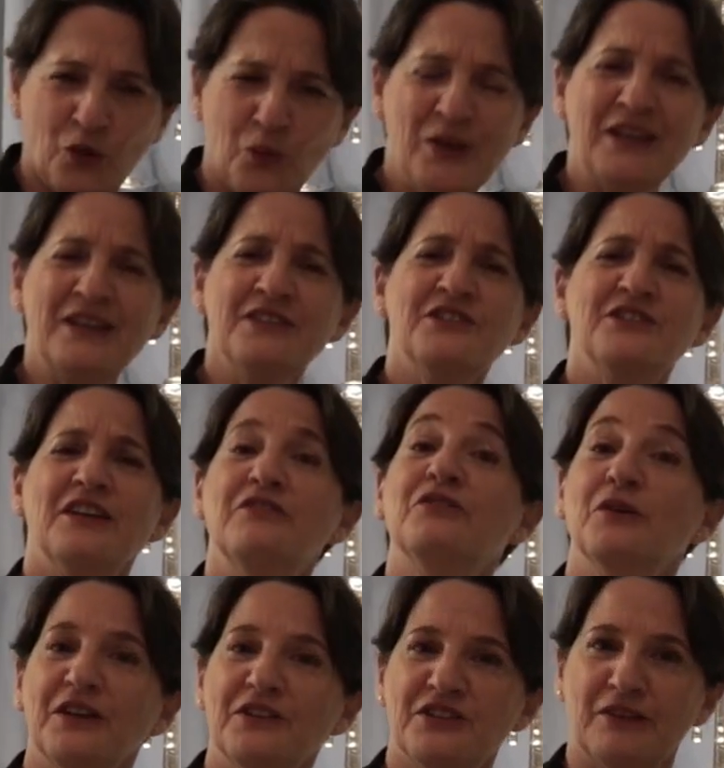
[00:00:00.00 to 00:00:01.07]
we can see,
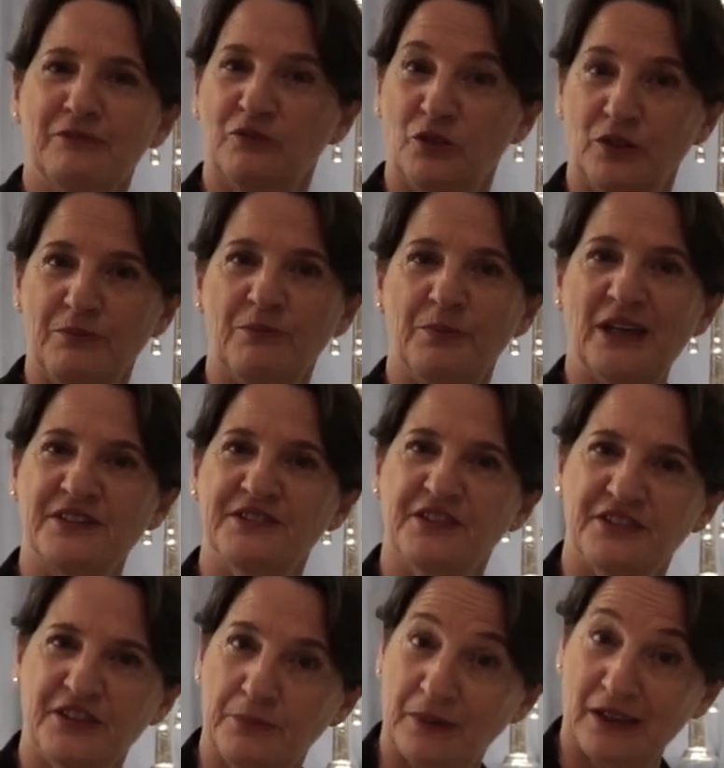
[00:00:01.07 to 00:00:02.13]
for example, in Piazza
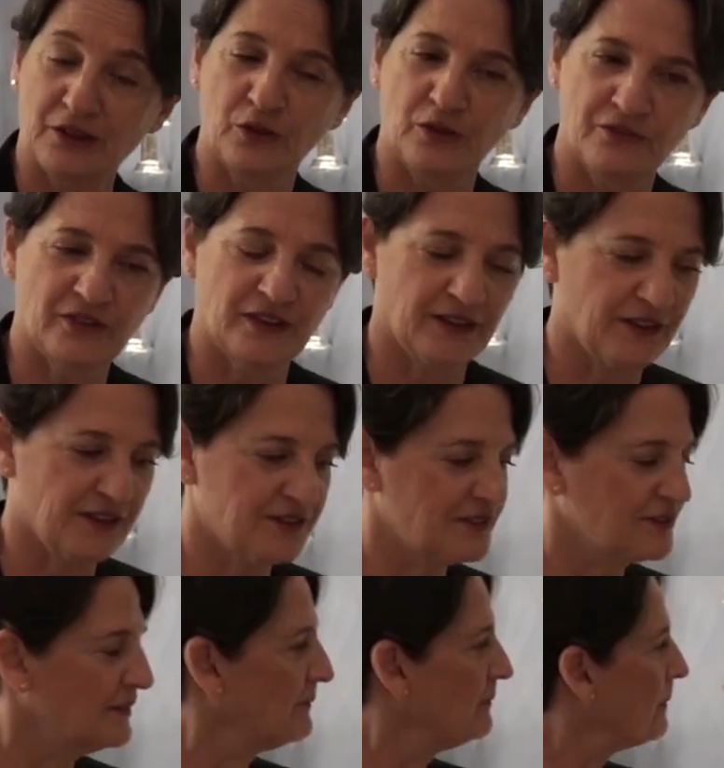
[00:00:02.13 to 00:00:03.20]
San Marco in Venice.